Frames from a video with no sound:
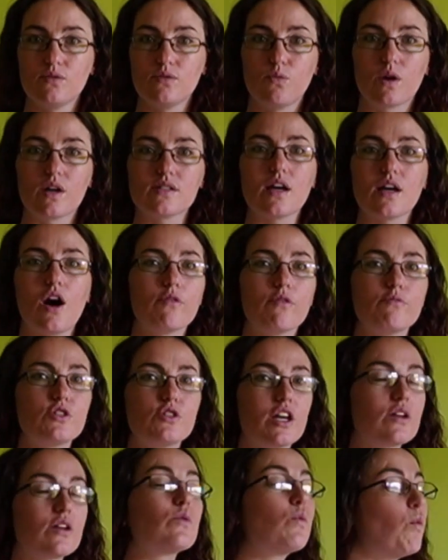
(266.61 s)
What is our
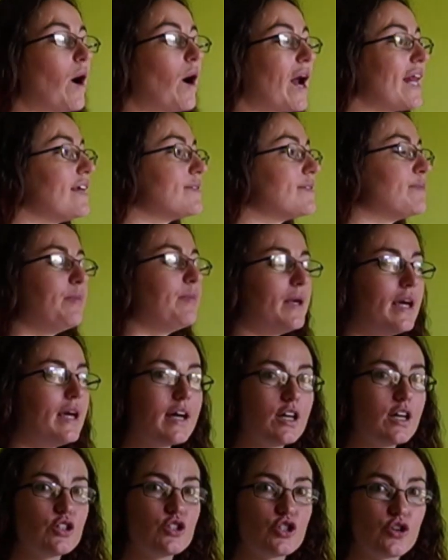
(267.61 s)
object? What is
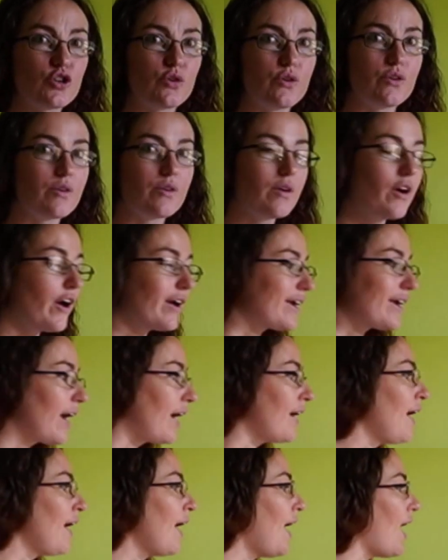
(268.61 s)
being chewed?
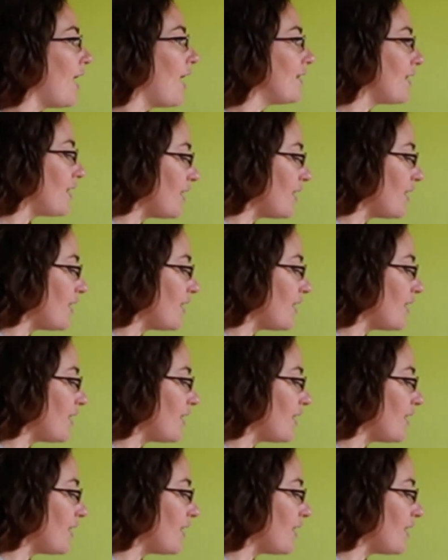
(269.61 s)
Okay, and it